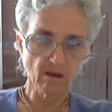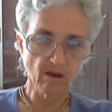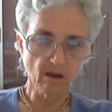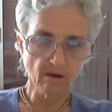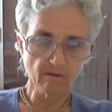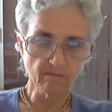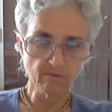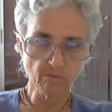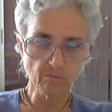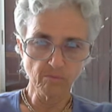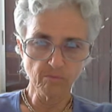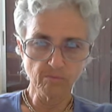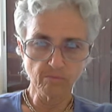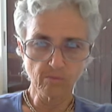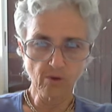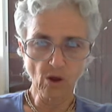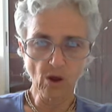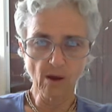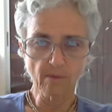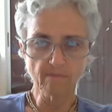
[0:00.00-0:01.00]
of the
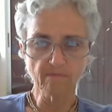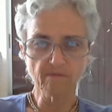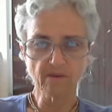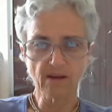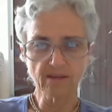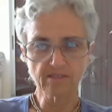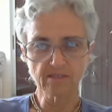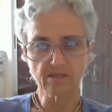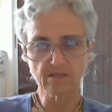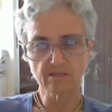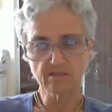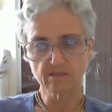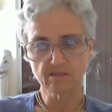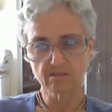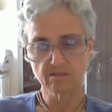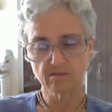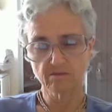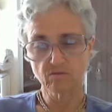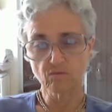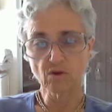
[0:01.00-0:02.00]
Dham Vasis,
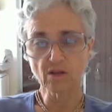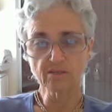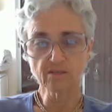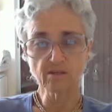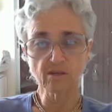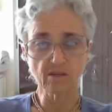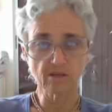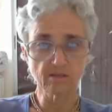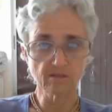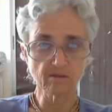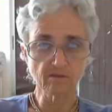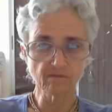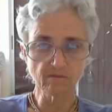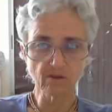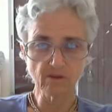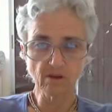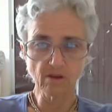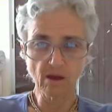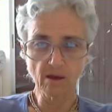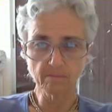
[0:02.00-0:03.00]
residents of the
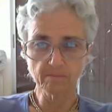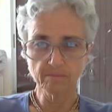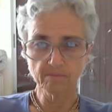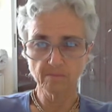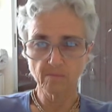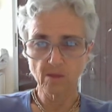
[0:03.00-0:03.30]
Dham,